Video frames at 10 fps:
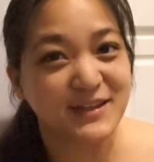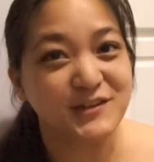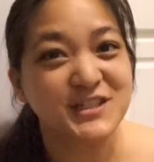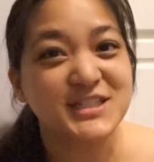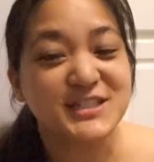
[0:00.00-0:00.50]
There
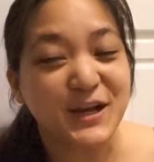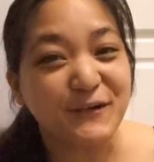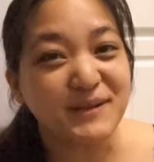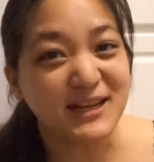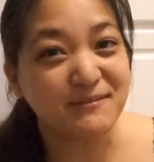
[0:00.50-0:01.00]
were
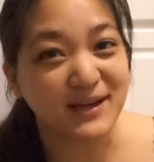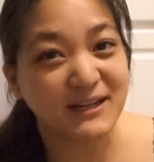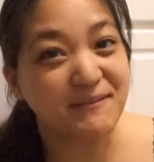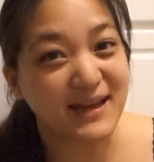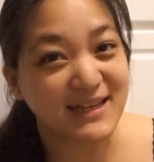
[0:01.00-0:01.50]
so many
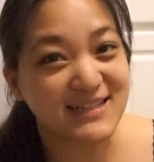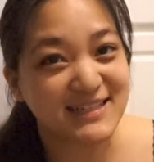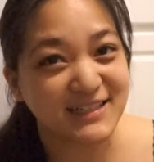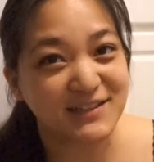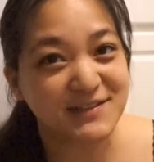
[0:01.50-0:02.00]
money-making
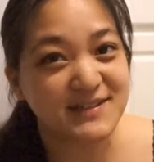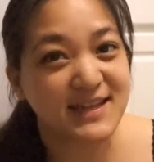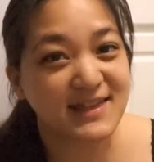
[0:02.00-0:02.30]
deals,